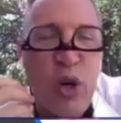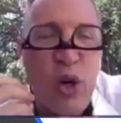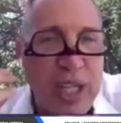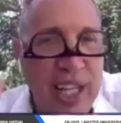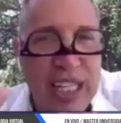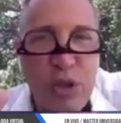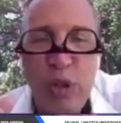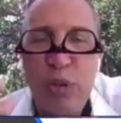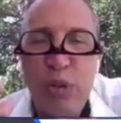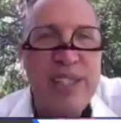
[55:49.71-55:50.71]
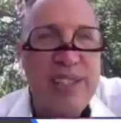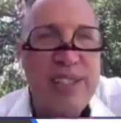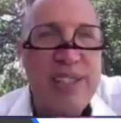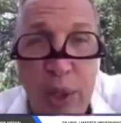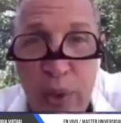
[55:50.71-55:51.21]
go to classrooms and
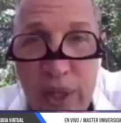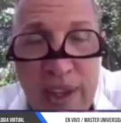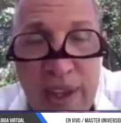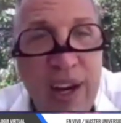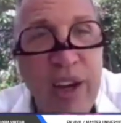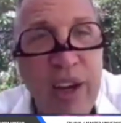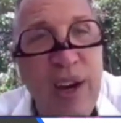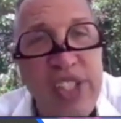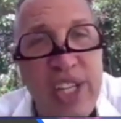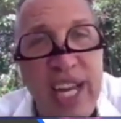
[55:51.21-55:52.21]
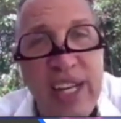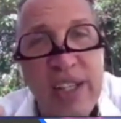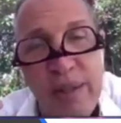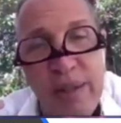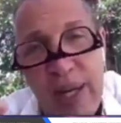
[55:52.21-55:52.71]
speak with other
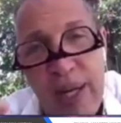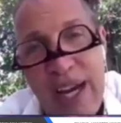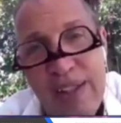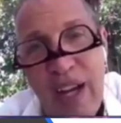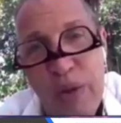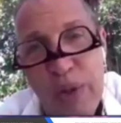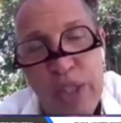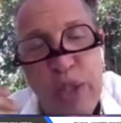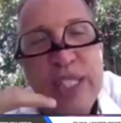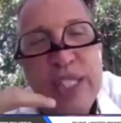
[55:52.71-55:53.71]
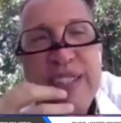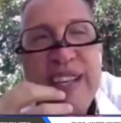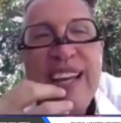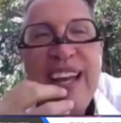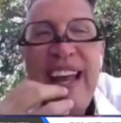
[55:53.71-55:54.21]
educators about how to talk with students.
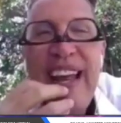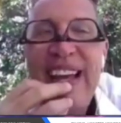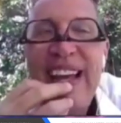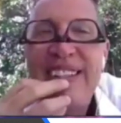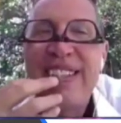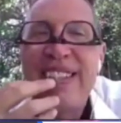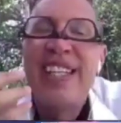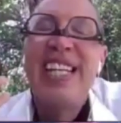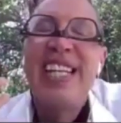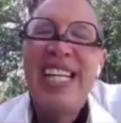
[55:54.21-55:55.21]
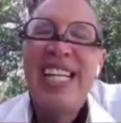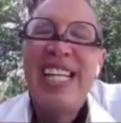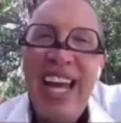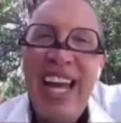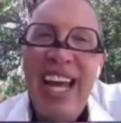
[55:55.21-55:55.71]
And
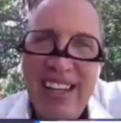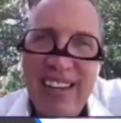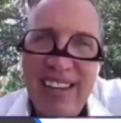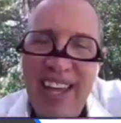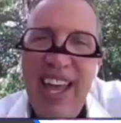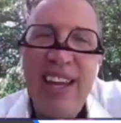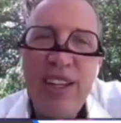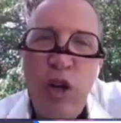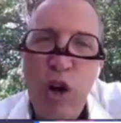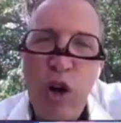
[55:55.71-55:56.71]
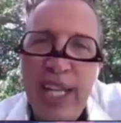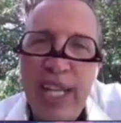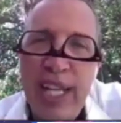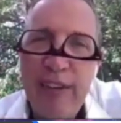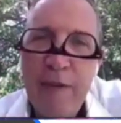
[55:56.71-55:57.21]
then COVID
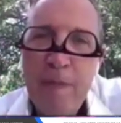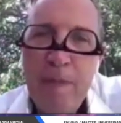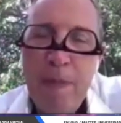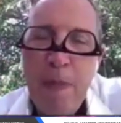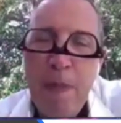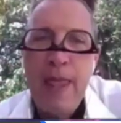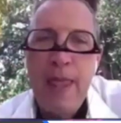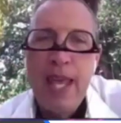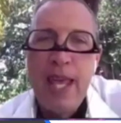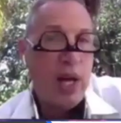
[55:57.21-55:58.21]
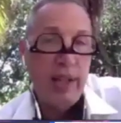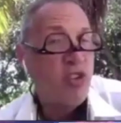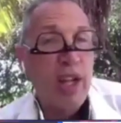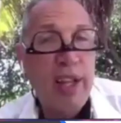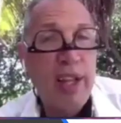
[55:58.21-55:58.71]
hit. Well,
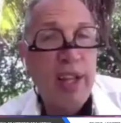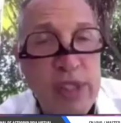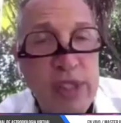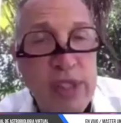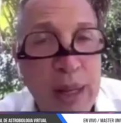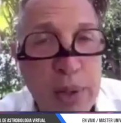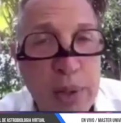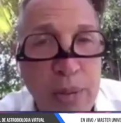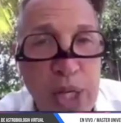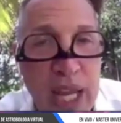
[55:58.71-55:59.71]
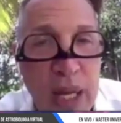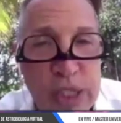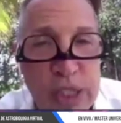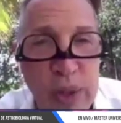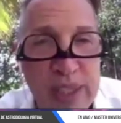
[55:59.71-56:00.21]
suddenly I was not able to communicate
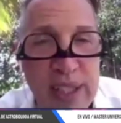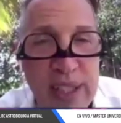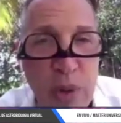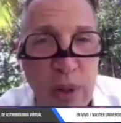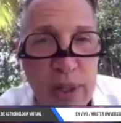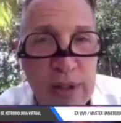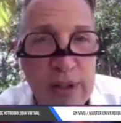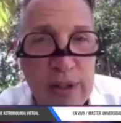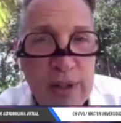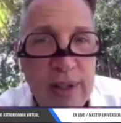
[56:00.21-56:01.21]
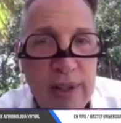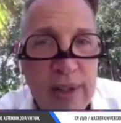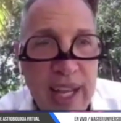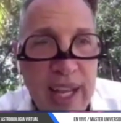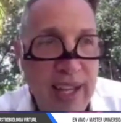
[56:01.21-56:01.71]
with students anymore,
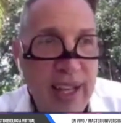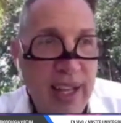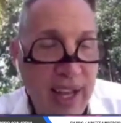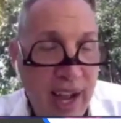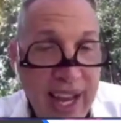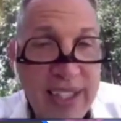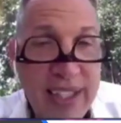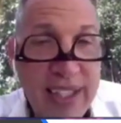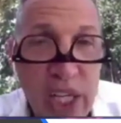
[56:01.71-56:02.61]
and I